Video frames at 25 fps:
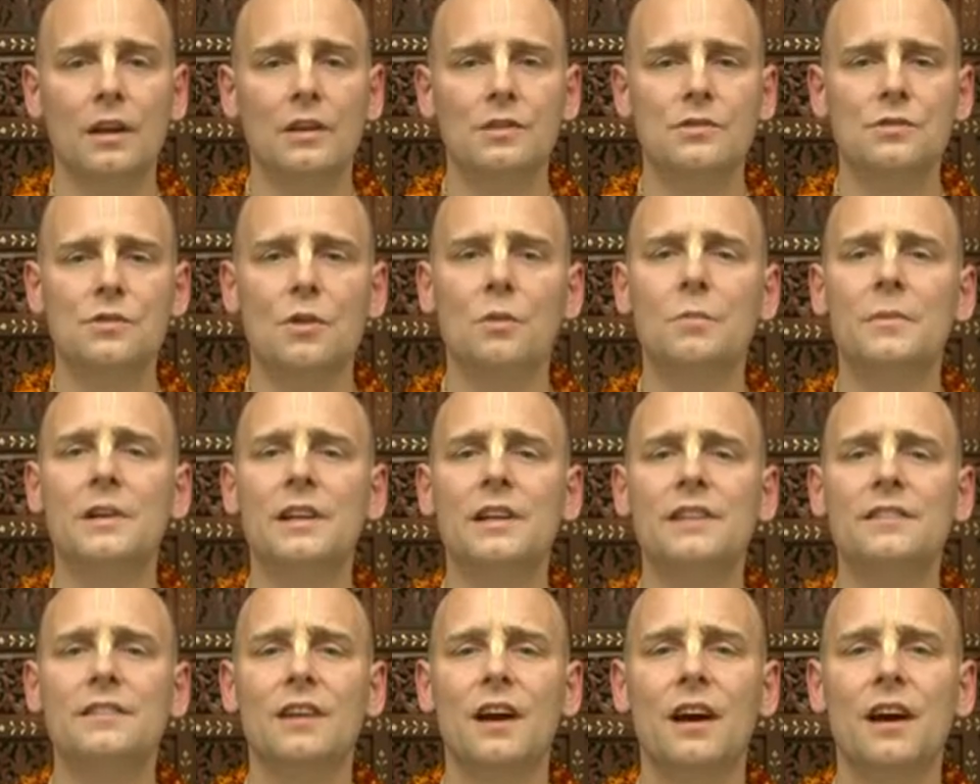So
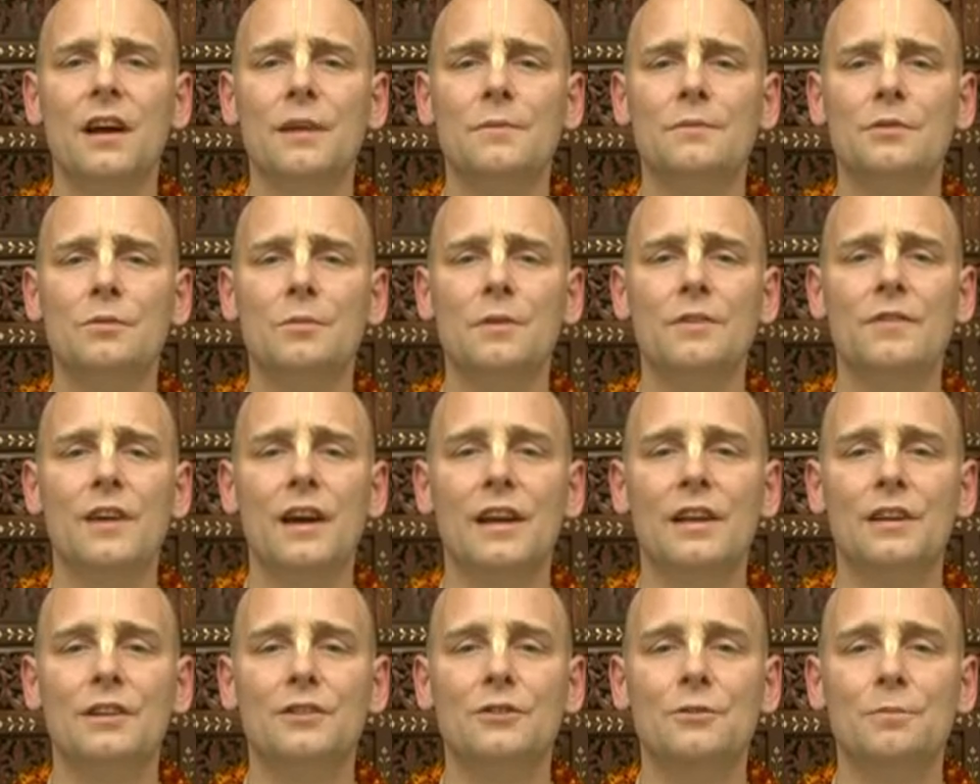many times we've
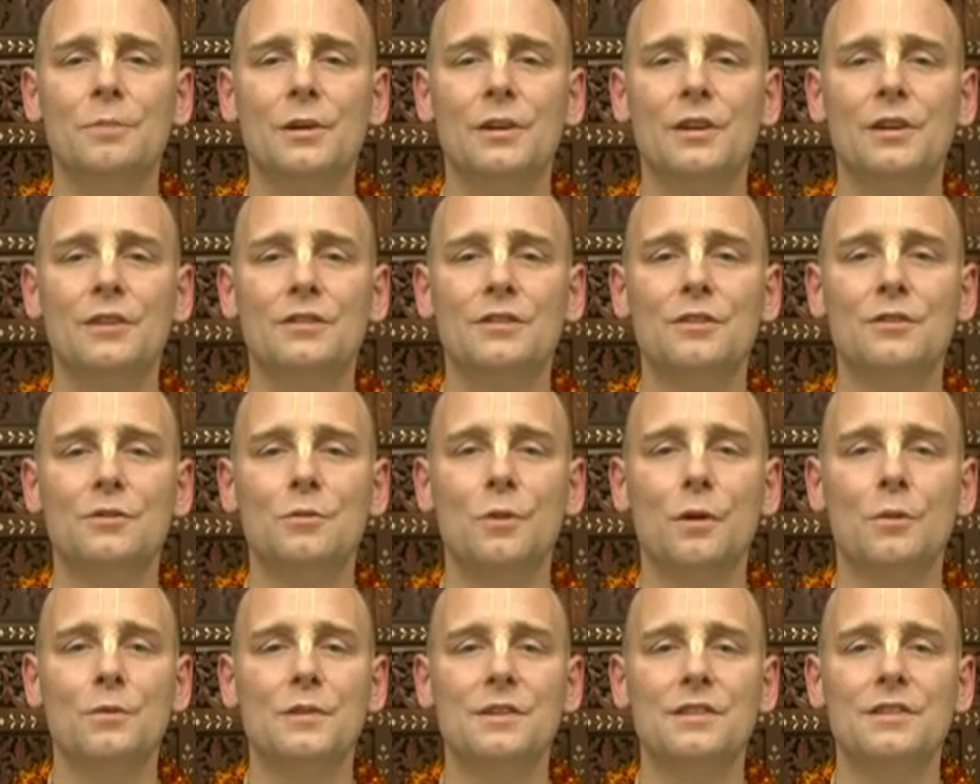had experiences
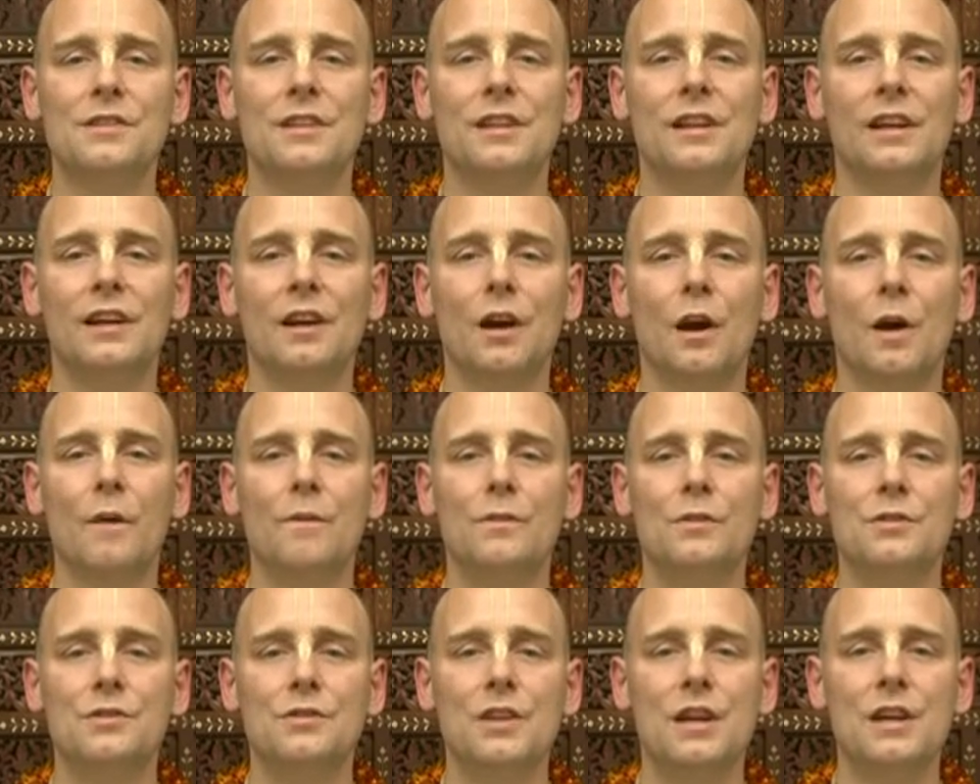where we sit in
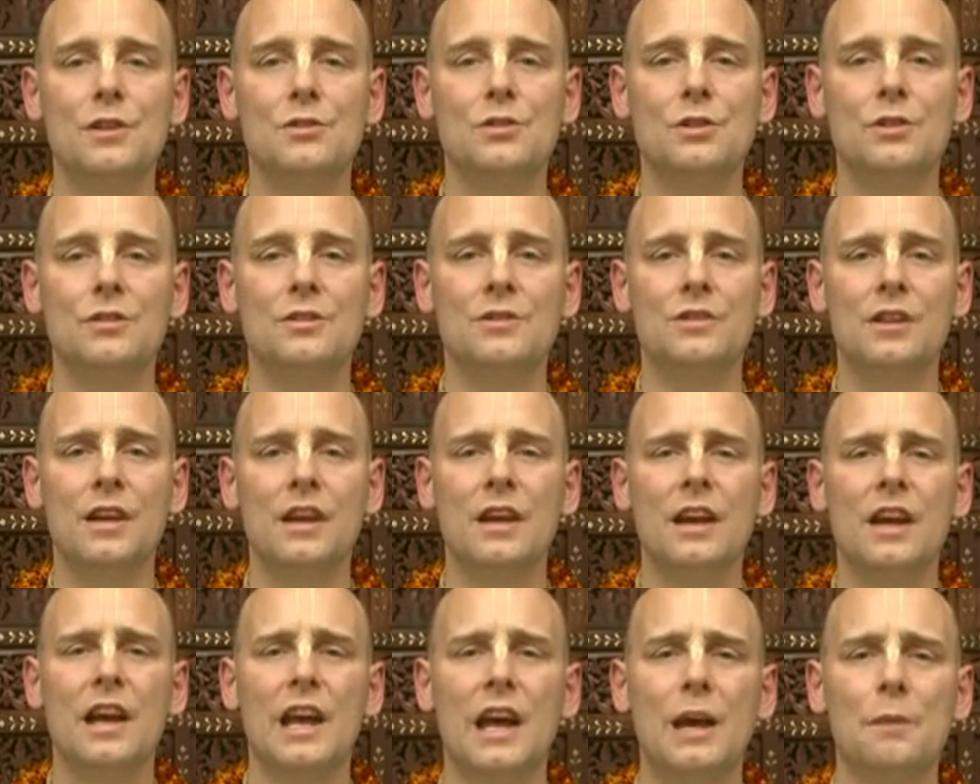conversations,
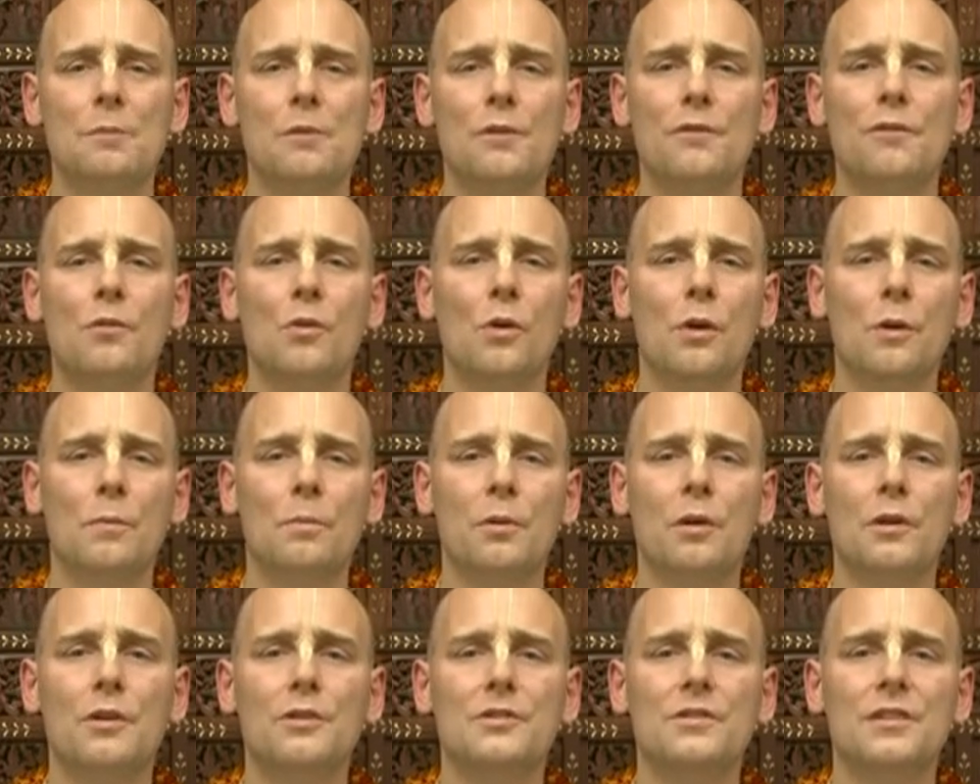and before a
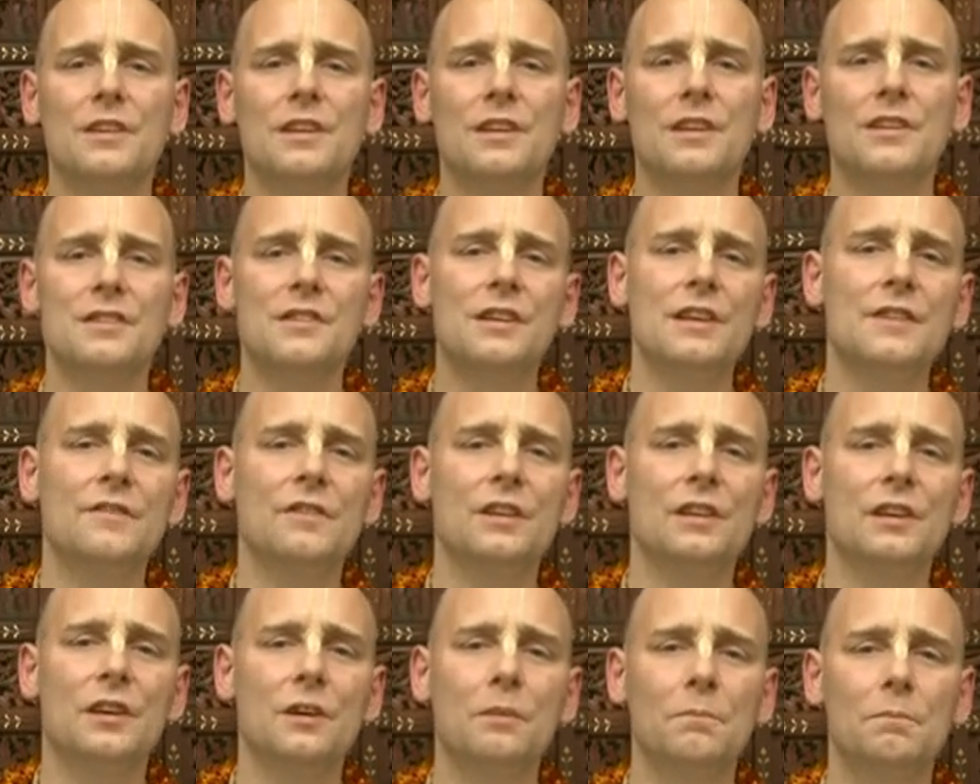person has
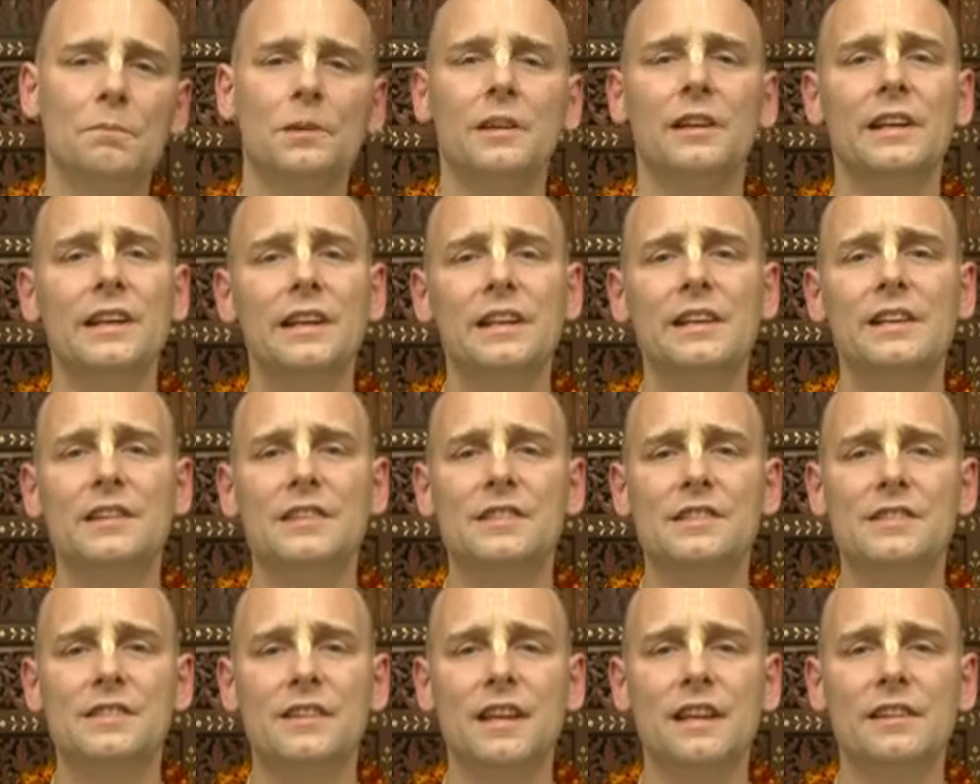even completed
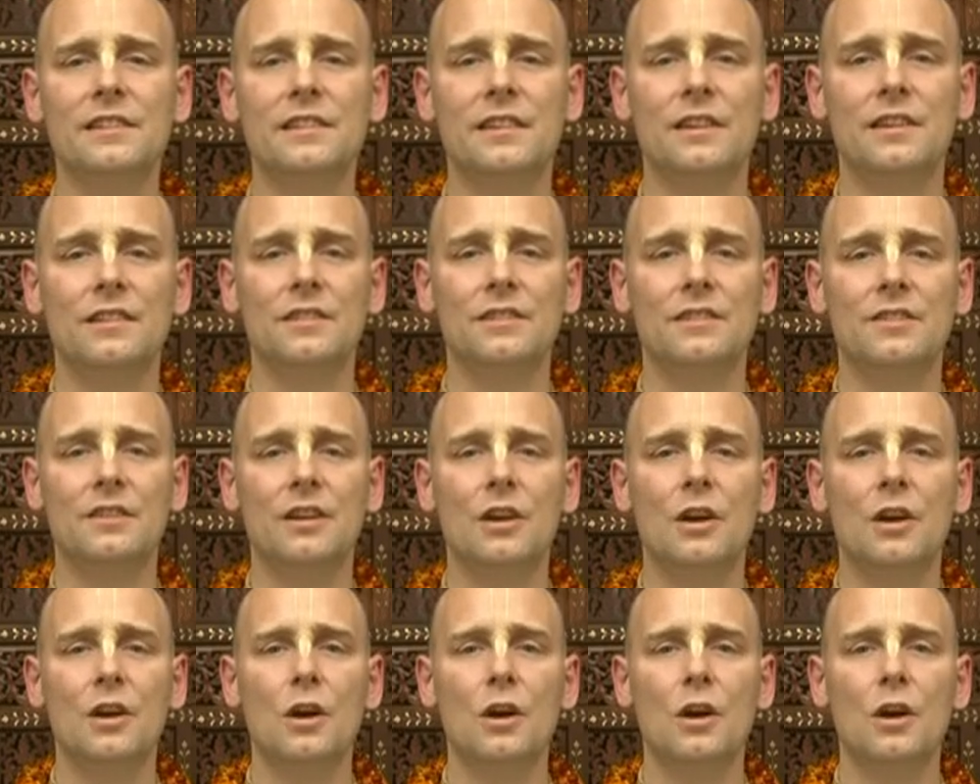a sentence,